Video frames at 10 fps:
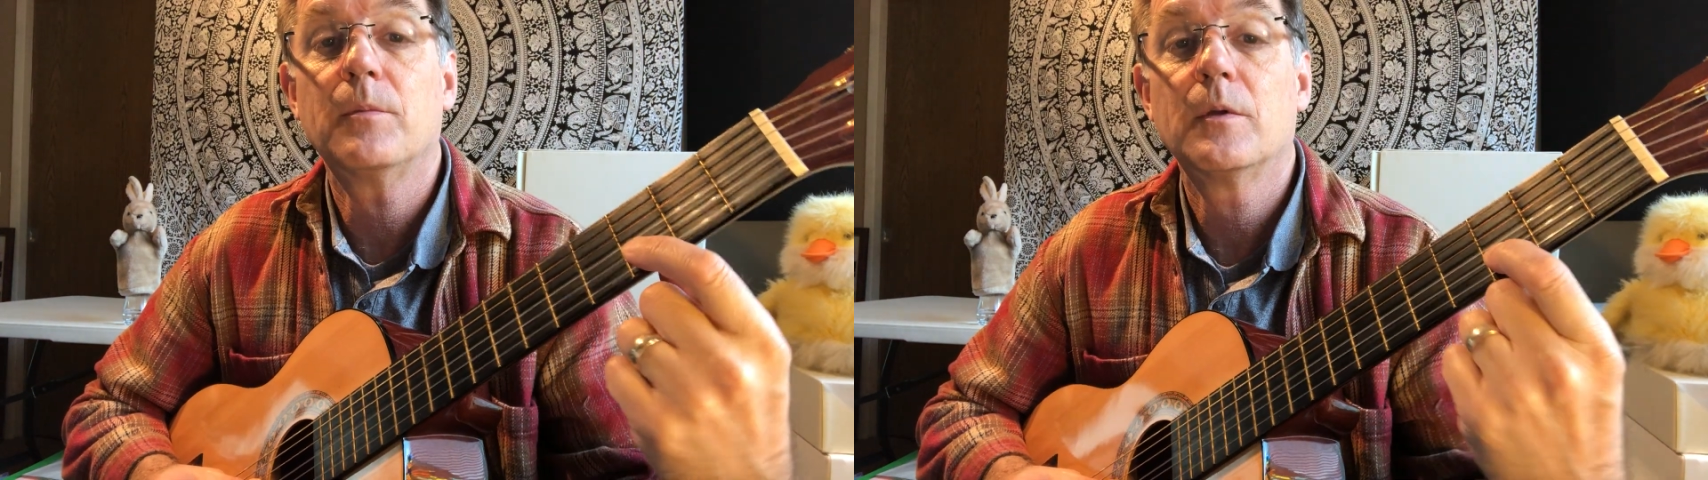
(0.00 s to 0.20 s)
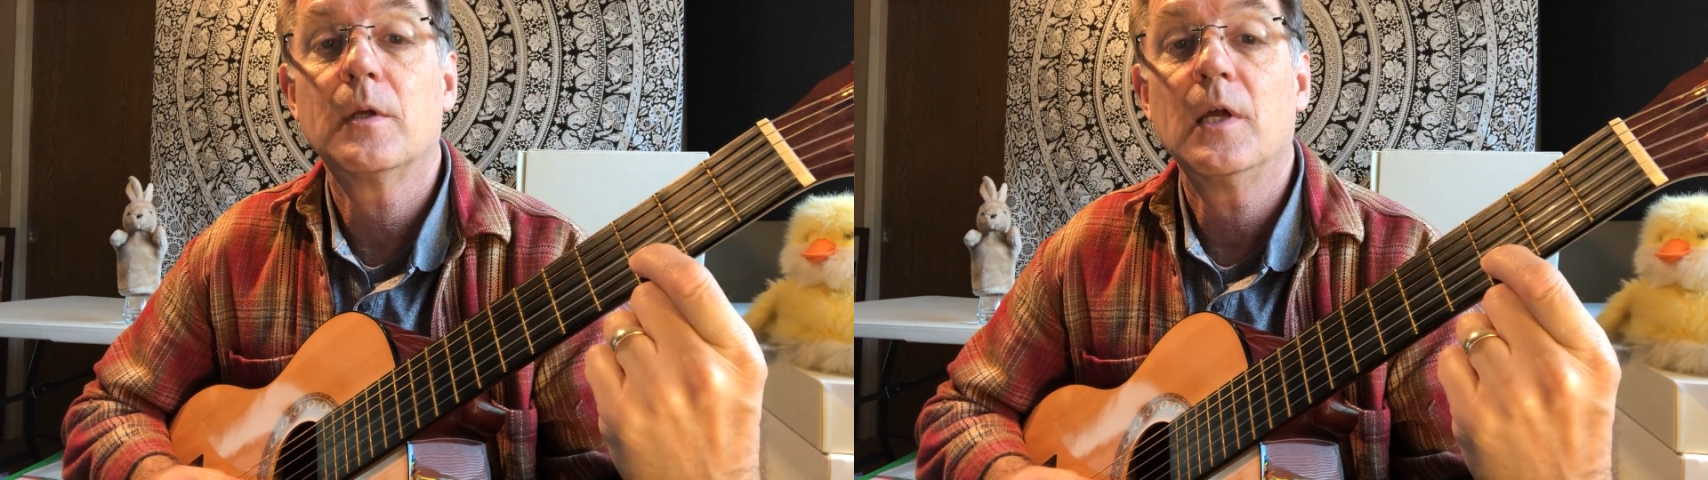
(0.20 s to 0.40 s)

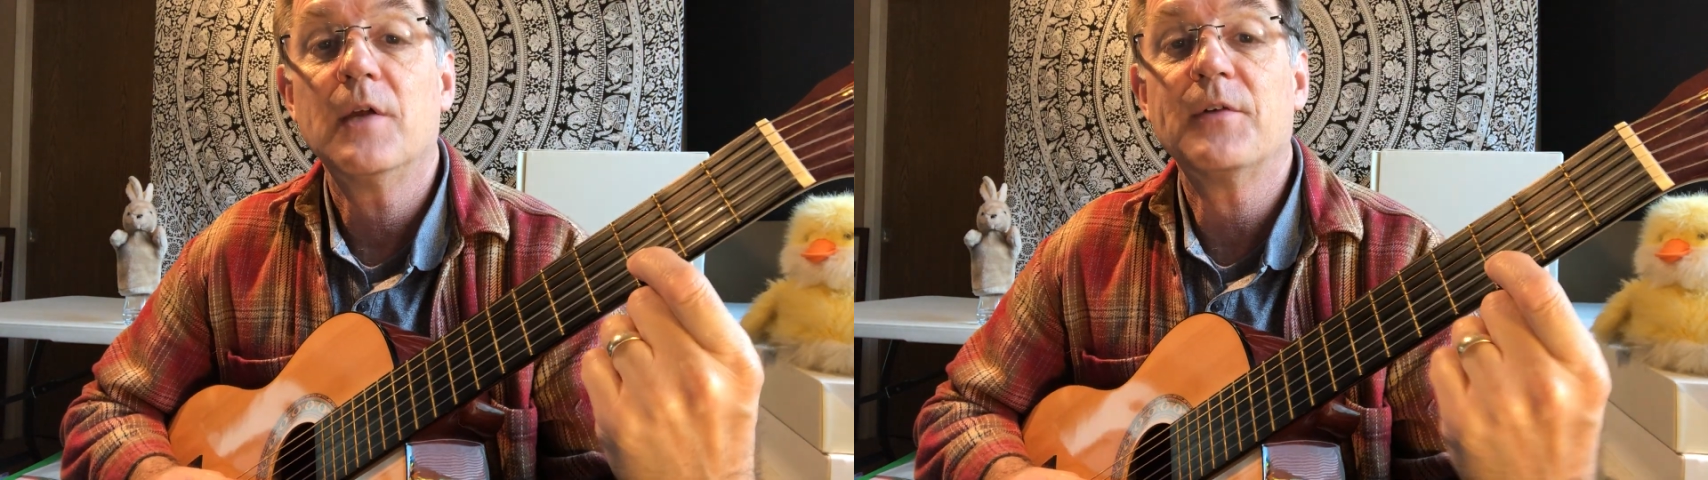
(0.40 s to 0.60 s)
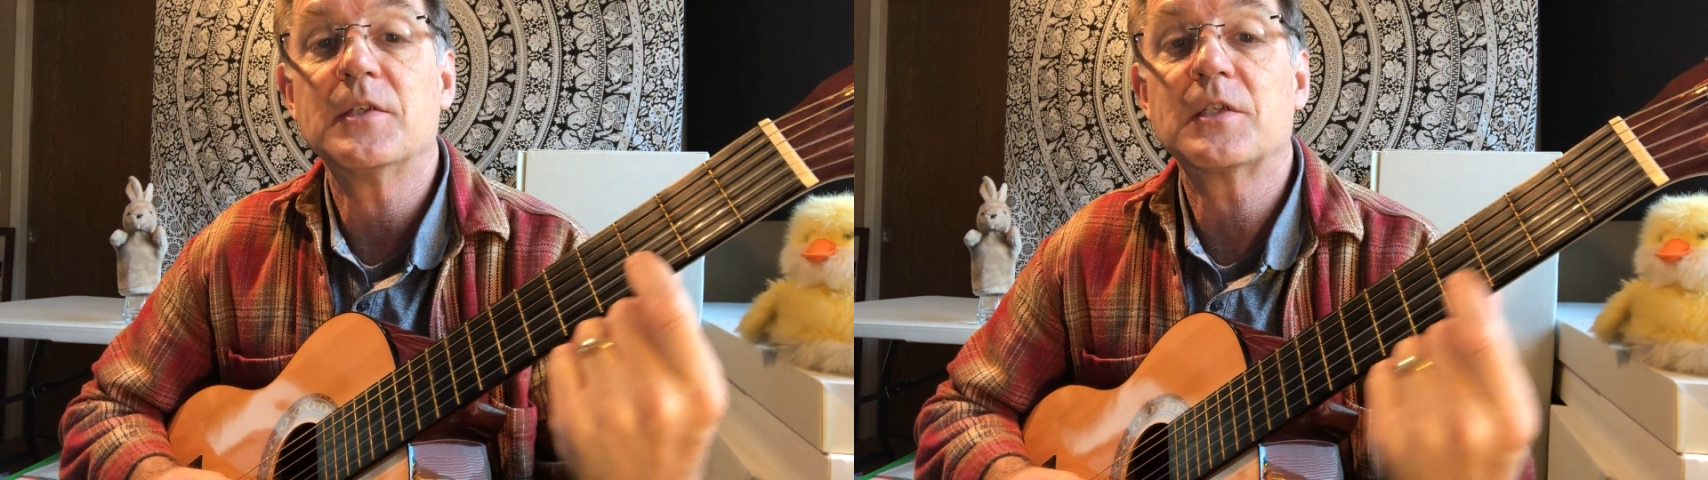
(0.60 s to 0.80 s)

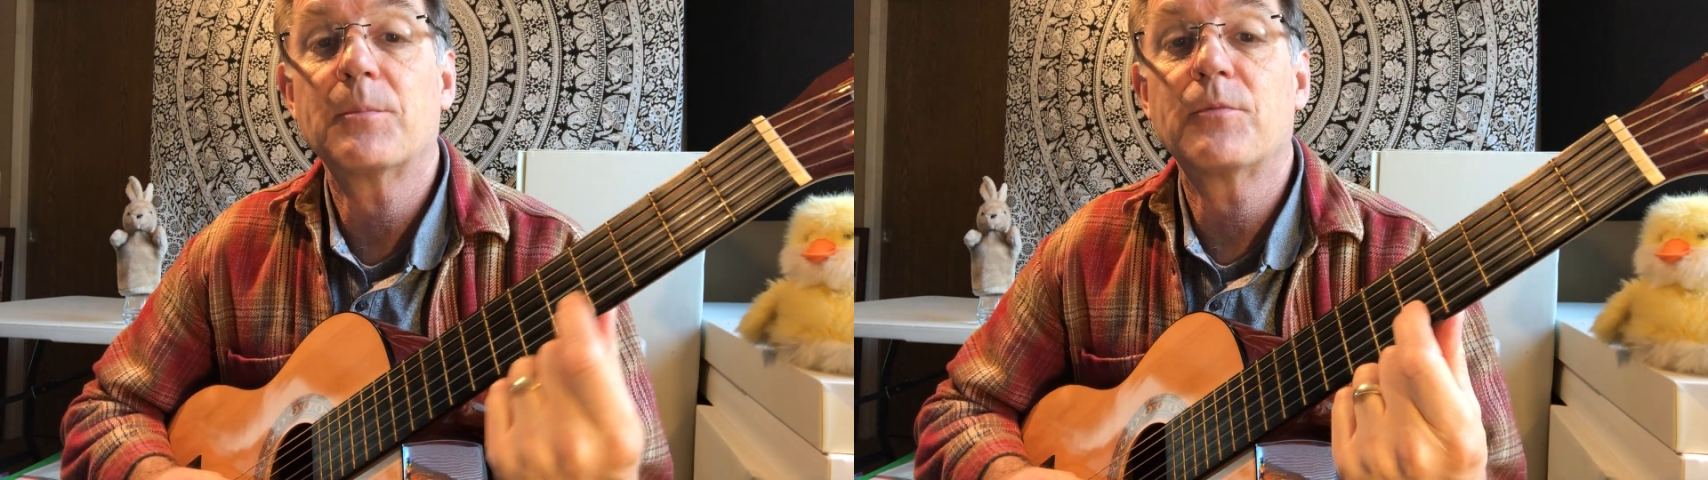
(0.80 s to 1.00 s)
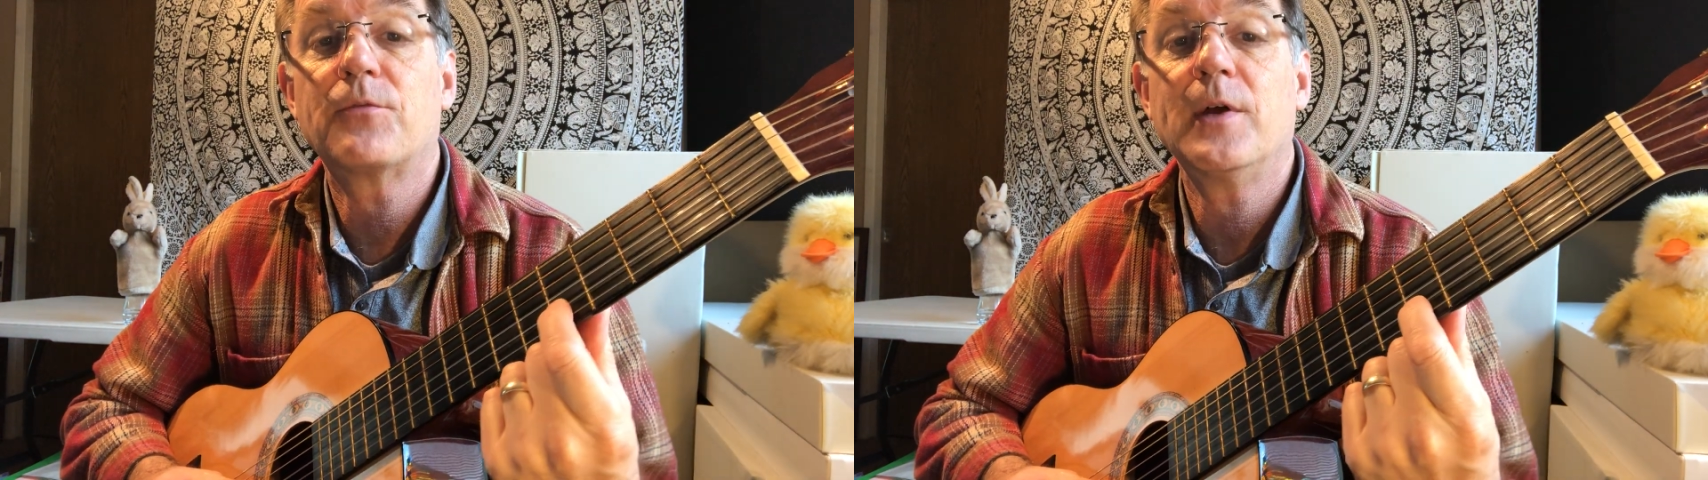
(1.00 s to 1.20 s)
If I
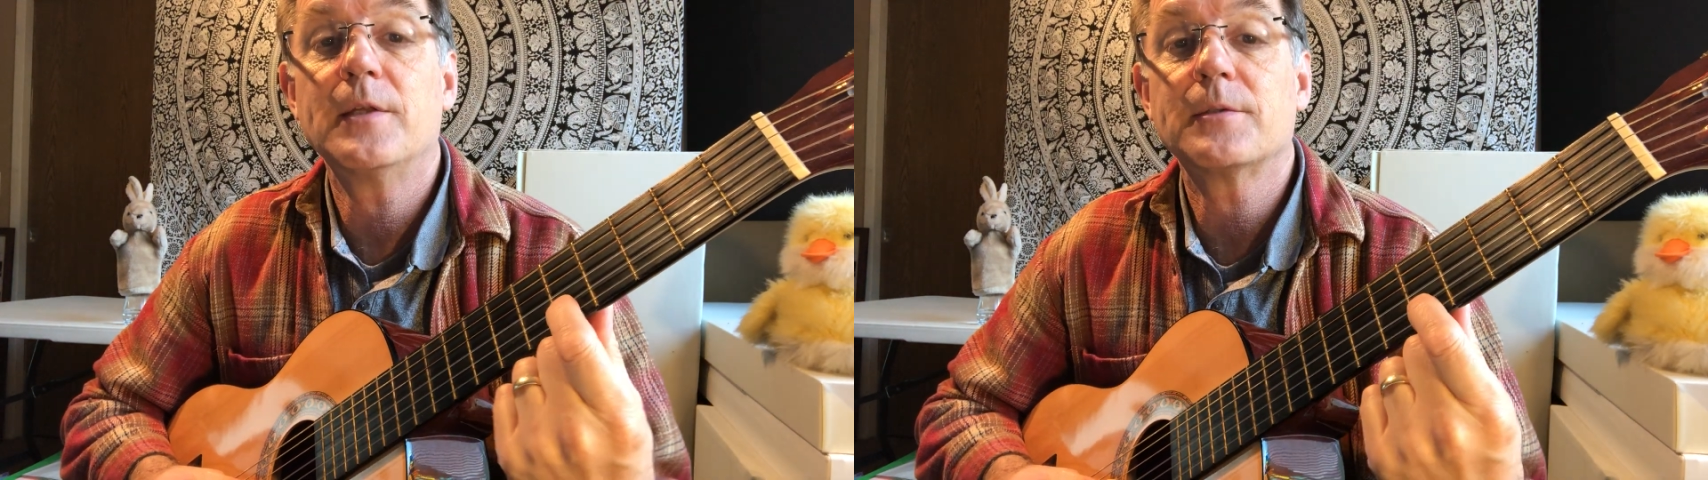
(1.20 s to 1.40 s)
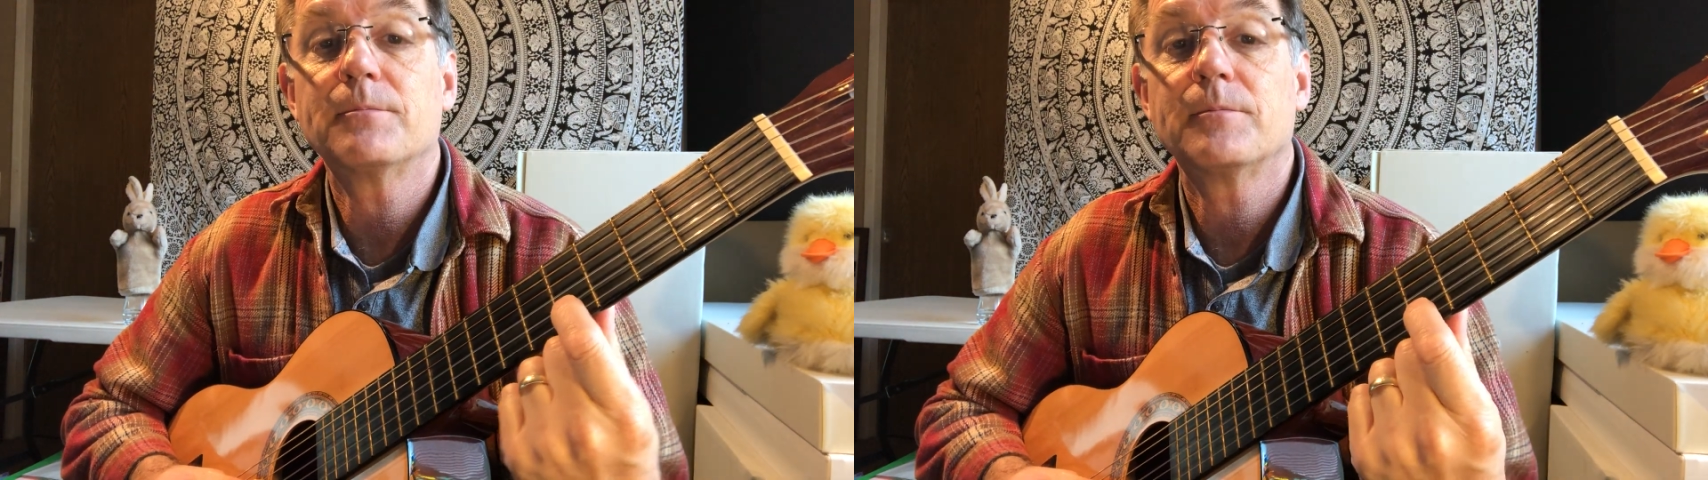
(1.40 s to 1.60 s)
skip a fret,